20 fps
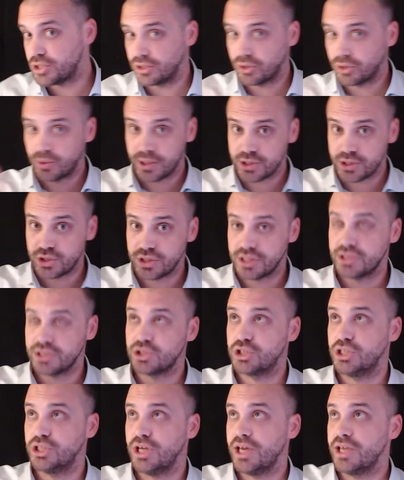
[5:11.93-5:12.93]
The question has
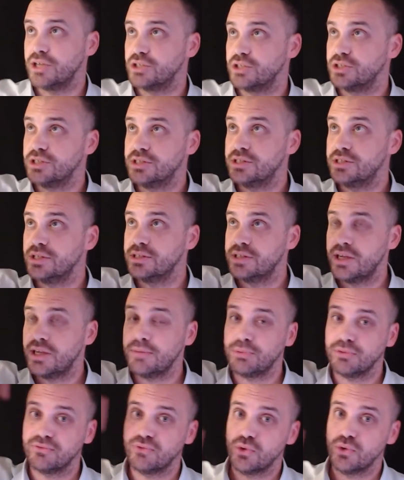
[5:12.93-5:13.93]
changed. This is
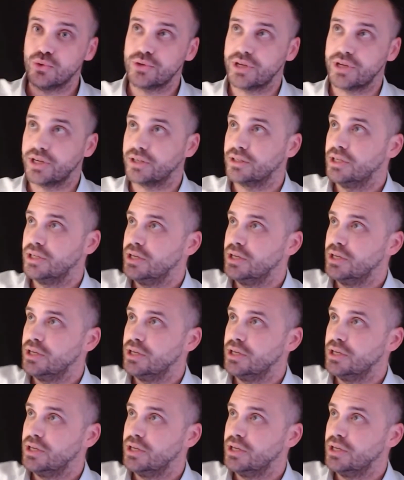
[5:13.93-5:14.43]
example 4 now.